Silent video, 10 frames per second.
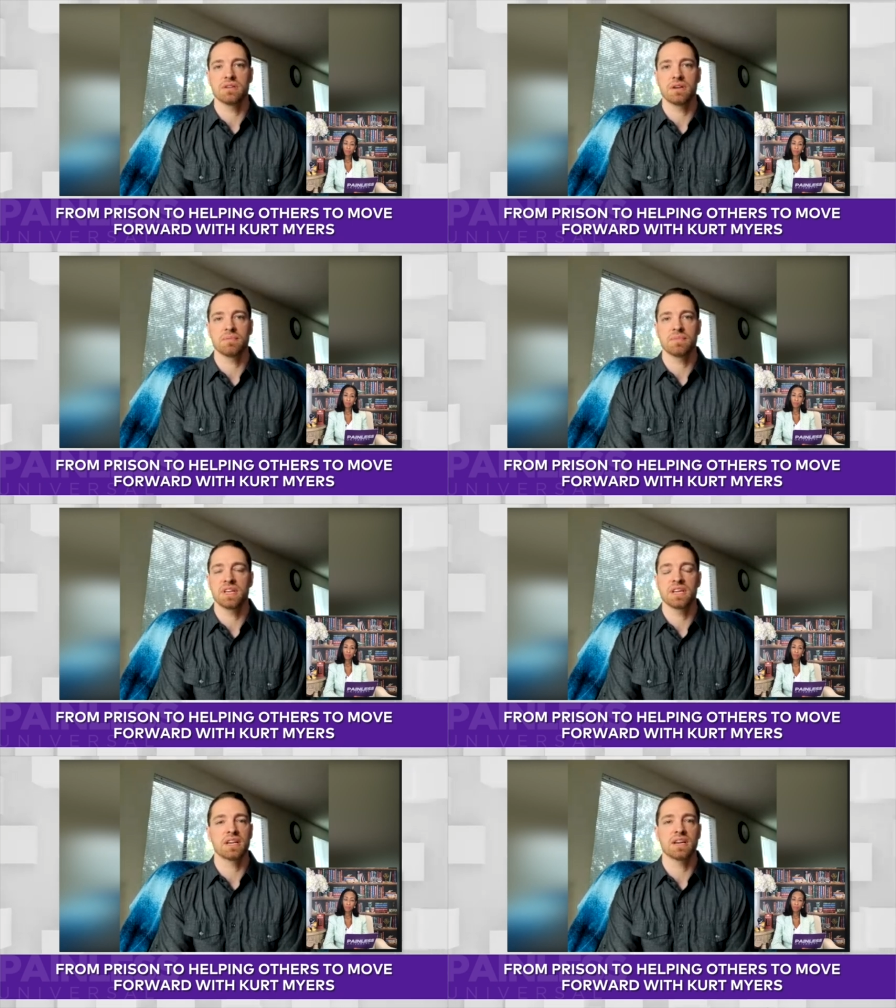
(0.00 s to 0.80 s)
um,
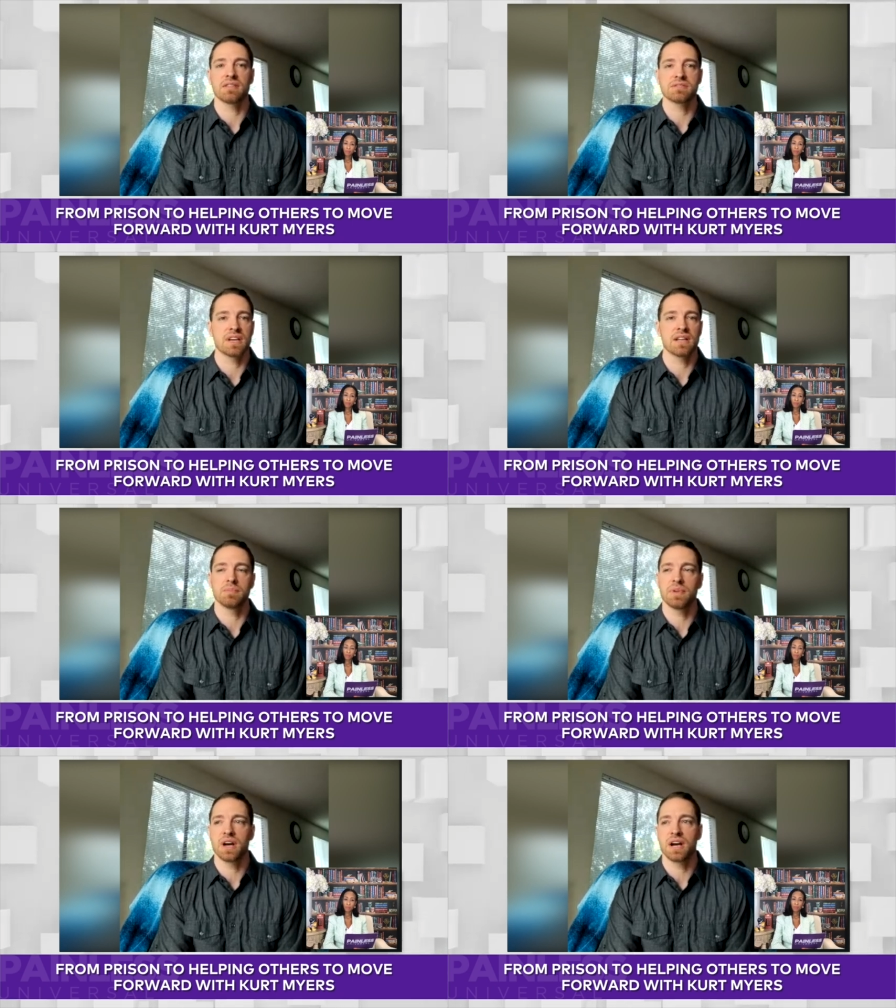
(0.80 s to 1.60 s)
thinking outside the
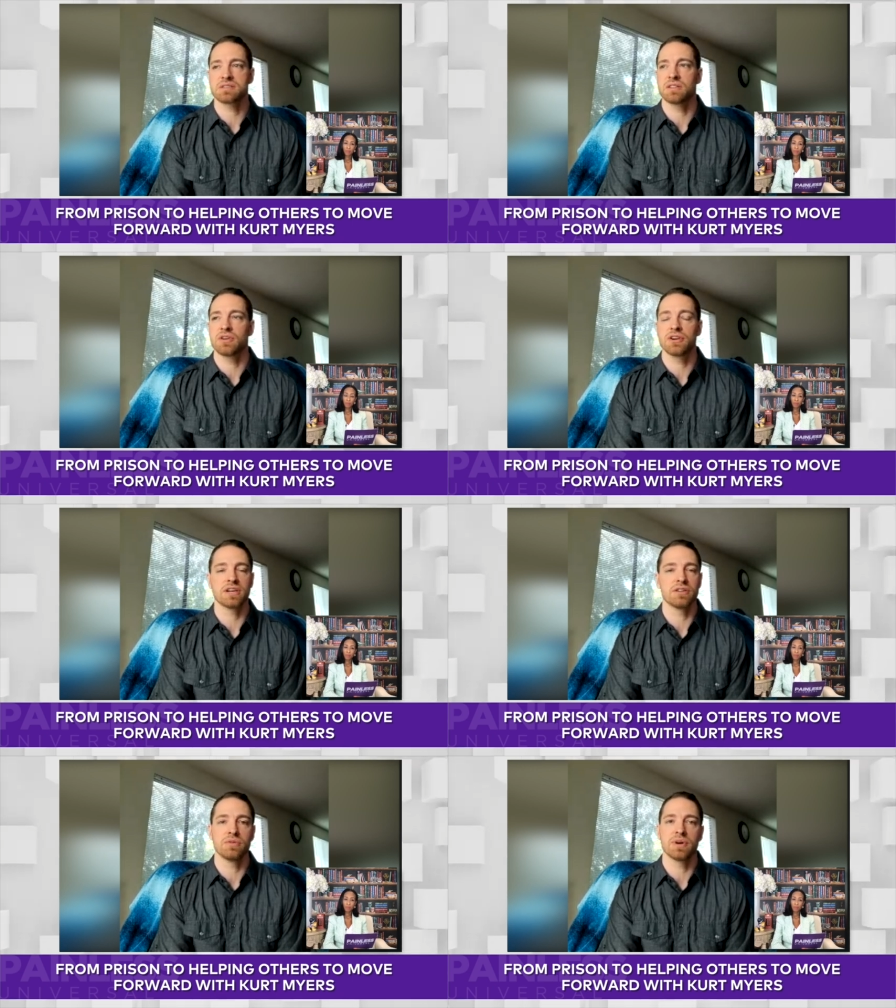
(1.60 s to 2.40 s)
box,
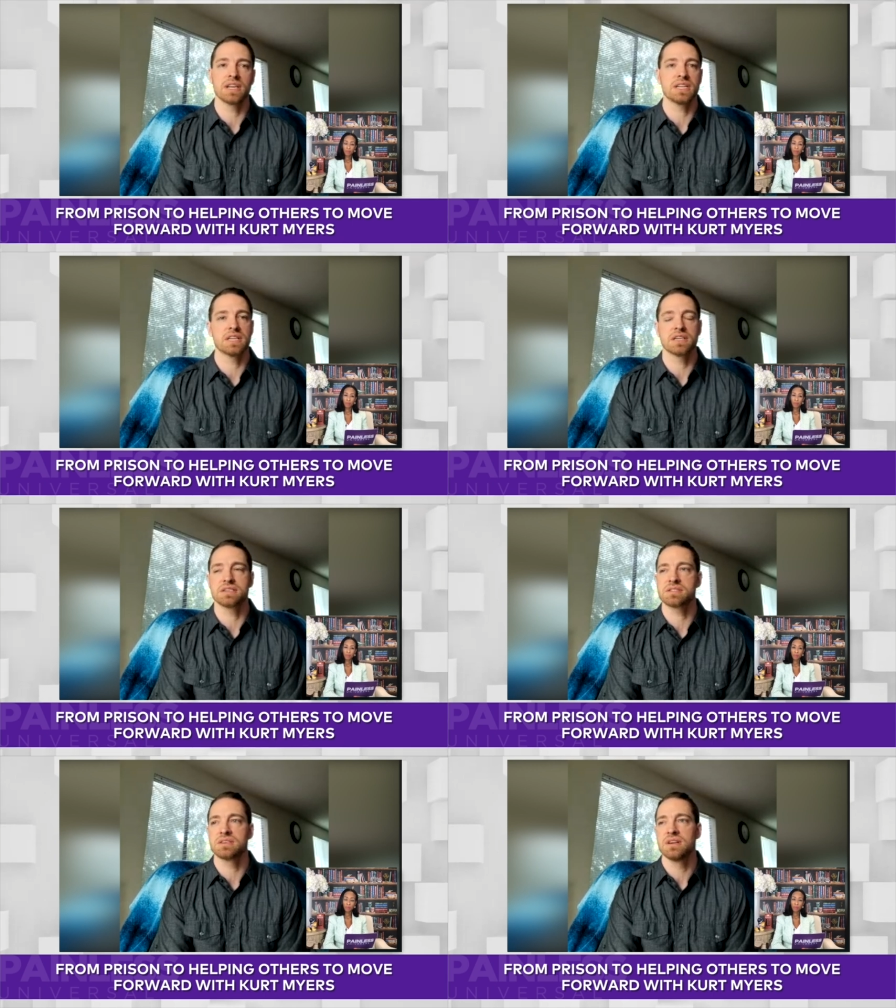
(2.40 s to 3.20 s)
learning new ideas